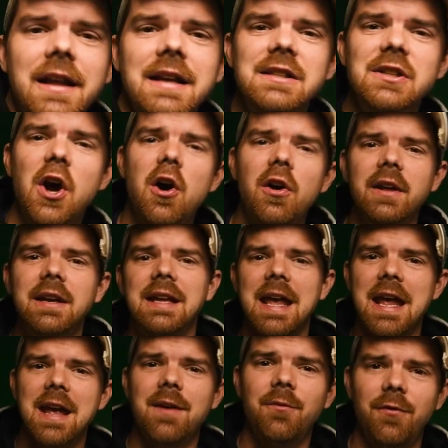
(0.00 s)
let's call it
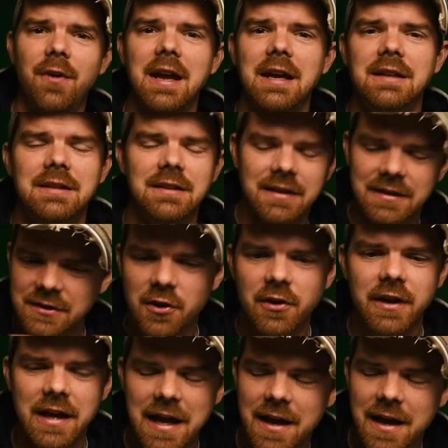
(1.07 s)
Camvate. Let's call it